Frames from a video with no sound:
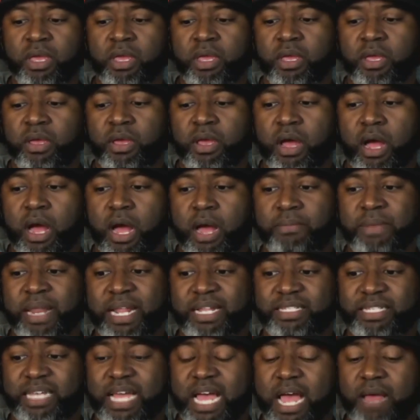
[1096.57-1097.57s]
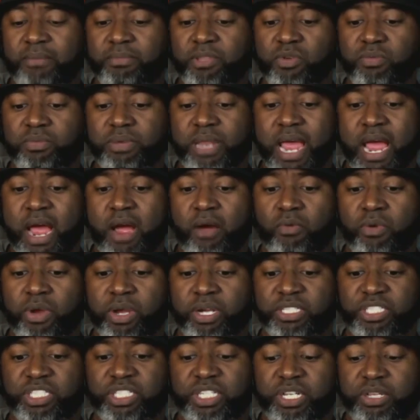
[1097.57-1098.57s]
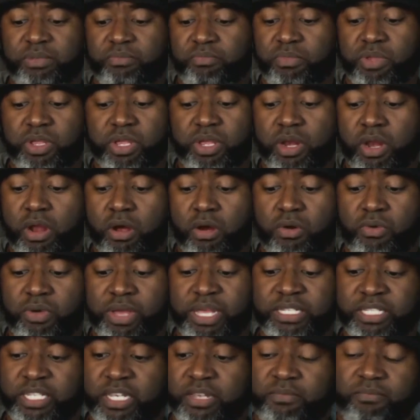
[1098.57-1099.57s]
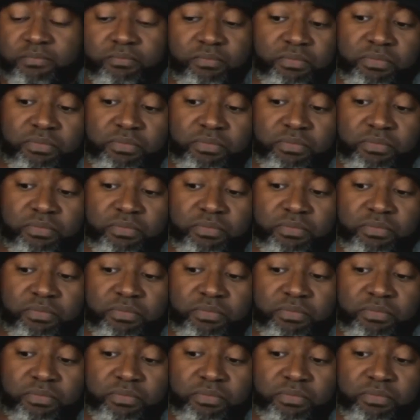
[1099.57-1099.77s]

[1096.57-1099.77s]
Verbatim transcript: um, that time loop now where she you know isn't